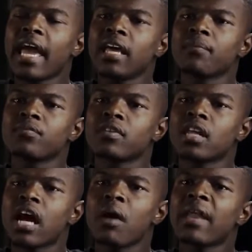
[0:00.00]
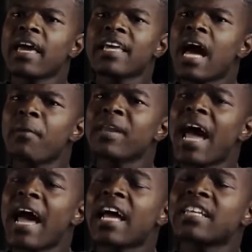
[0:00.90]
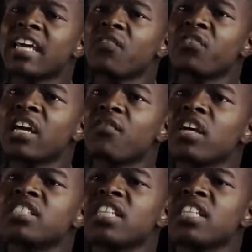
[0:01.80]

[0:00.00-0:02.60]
And I'm like, God, but I, I did forgive her.